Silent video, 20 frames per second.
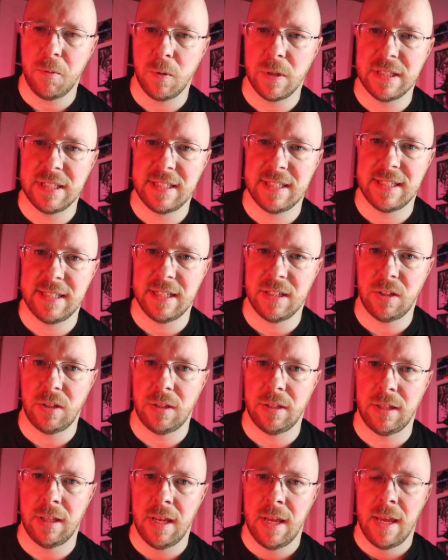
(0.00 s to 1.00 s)
was
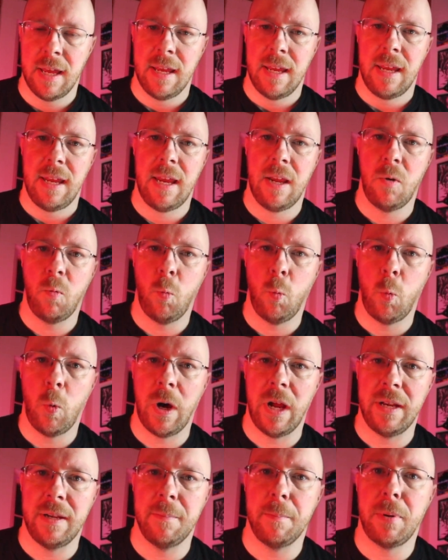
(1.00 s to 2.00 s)
still in
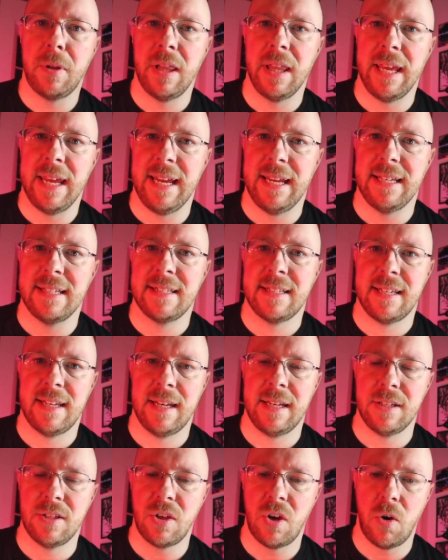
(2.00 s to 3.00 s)
one place in
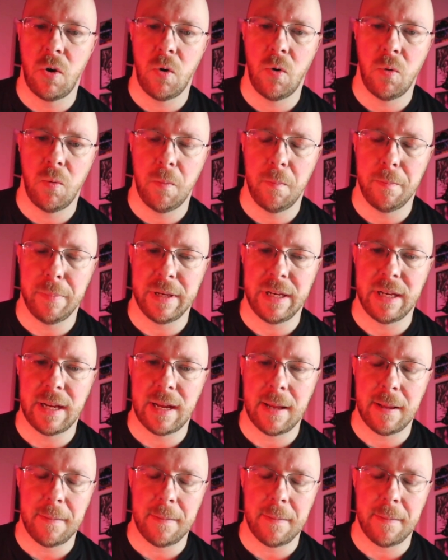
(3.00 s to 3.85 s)
his home, but